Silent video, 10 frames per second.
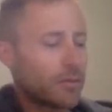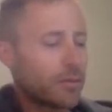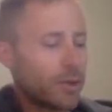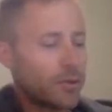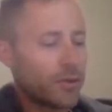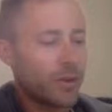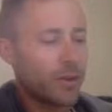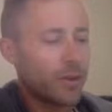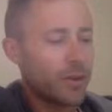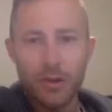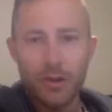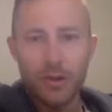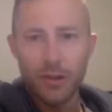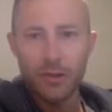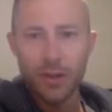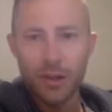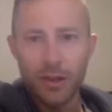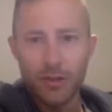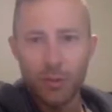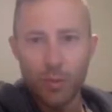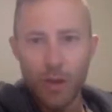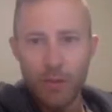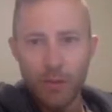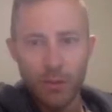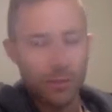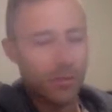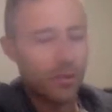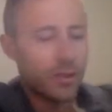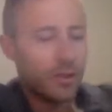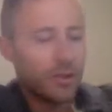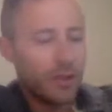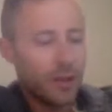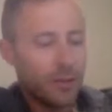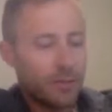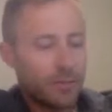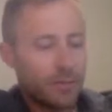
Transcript: pretty straightforward, okay? It's got its weight force pulling it down,